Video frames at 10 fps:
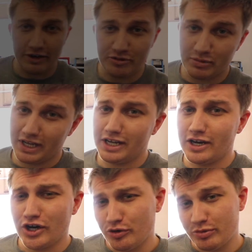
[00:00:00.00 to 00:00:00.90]
everybody.
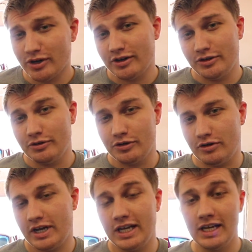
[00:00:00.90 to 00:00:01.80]
Hope y'all are doing
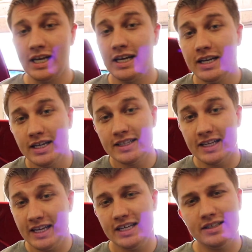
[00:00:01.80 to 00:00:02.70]
great.
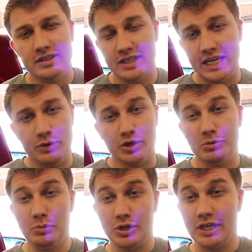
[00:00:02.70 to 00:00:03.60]
Today is the day we're
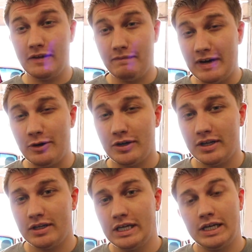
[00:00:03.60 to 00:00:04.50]
gonna be bringing the
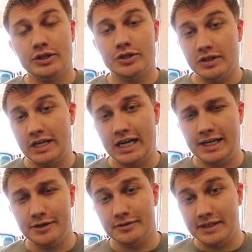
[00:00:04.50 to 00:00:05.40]
Falcon to the
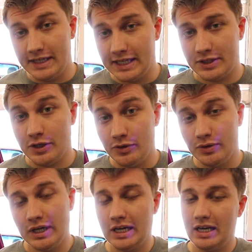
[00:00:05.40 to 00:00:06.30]
dyno to get
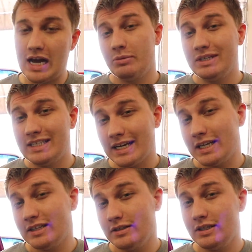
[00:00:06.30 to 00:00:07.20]
tuned. I mean,
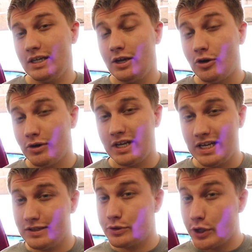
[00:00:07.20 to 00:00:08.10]
technically it already
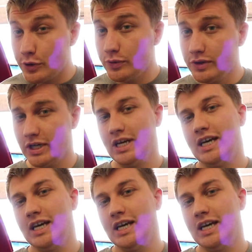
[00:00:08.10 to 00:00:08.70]
is tuned,